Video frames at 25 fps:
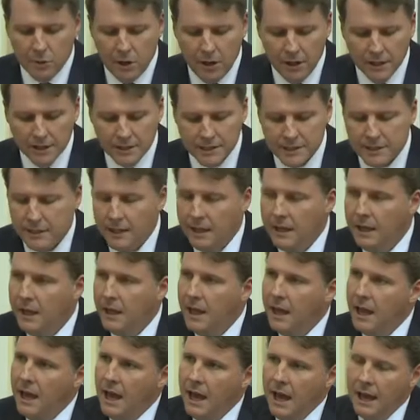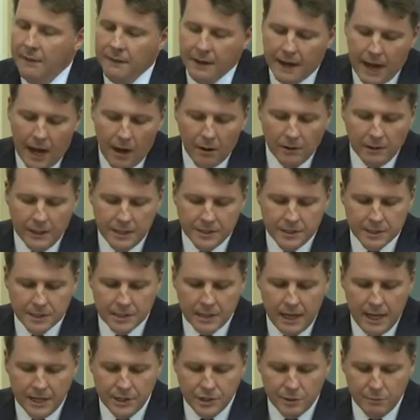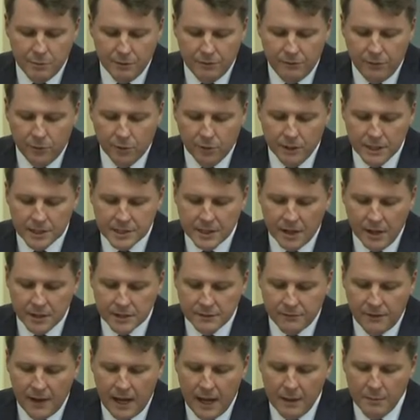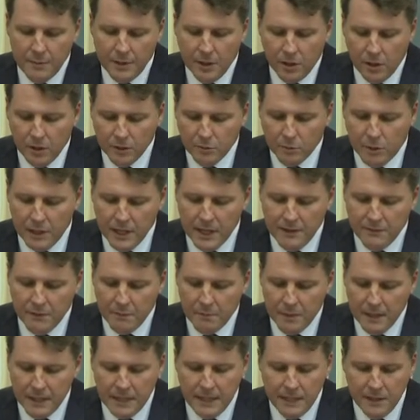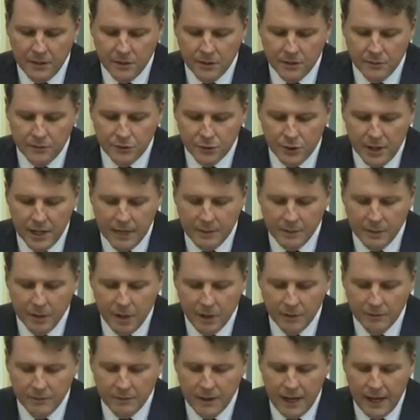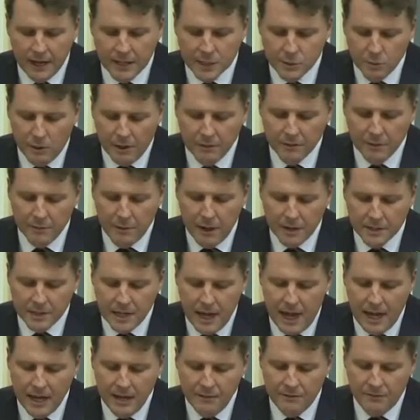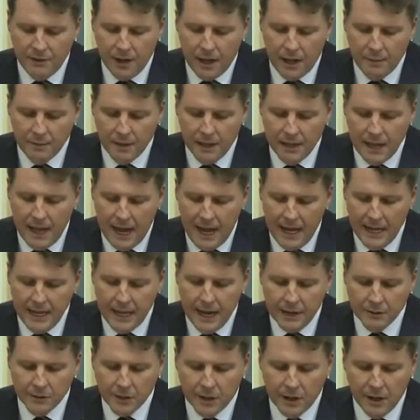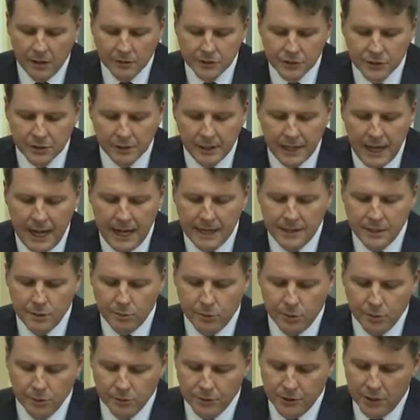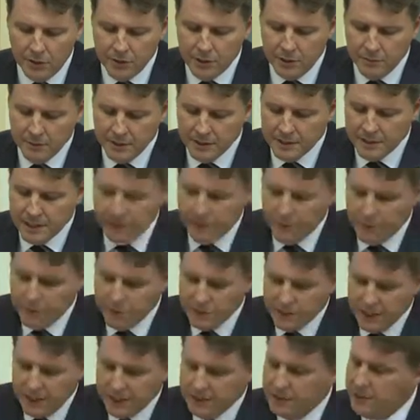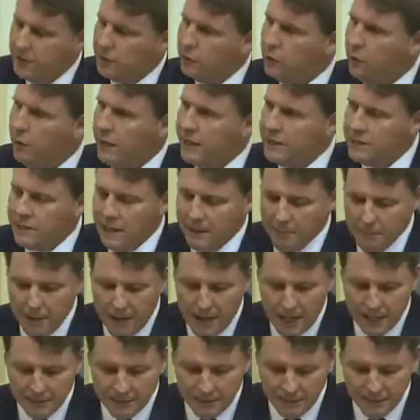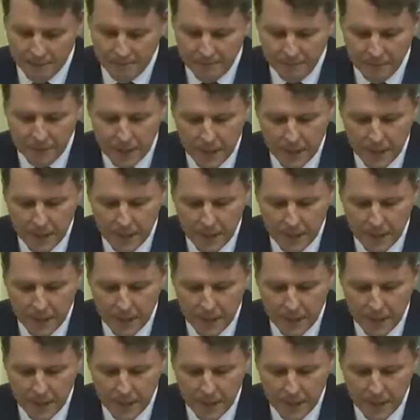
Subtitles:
rights. And the current legislation before us goes far beyond what even Beattie could have dreamed of and is one of the most anti-farmer, anti-agricultural and anti-rural documents ever presented to the Queensland Parliament.